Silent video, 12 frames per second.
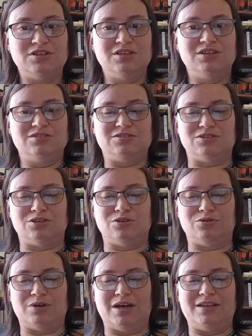
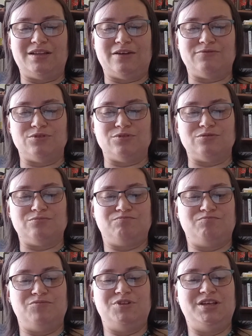So I never
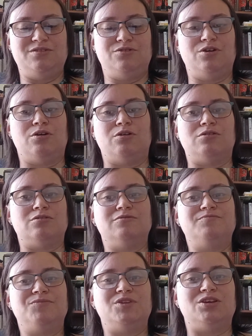right. did call,
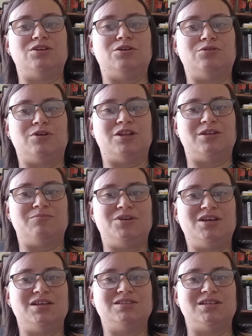you know, on him
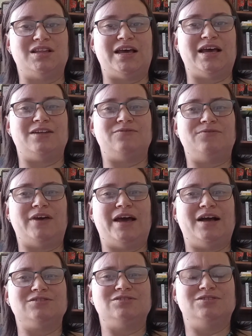because of that
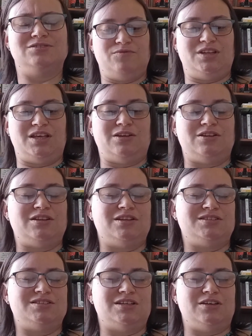fact. And
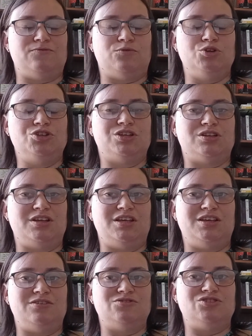this, unfortunately,
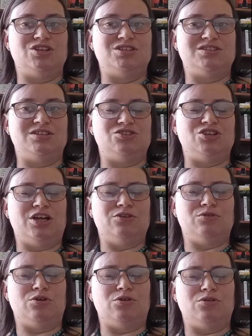he is just in
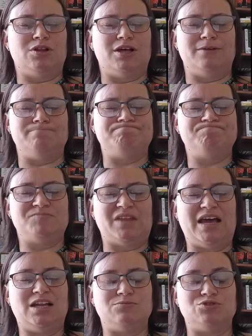general, um,
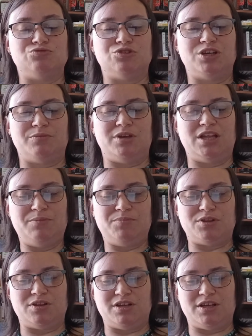Adam was really
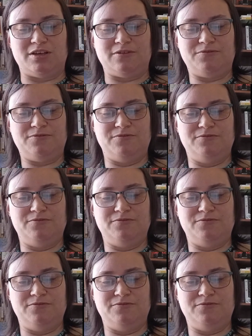manipulative.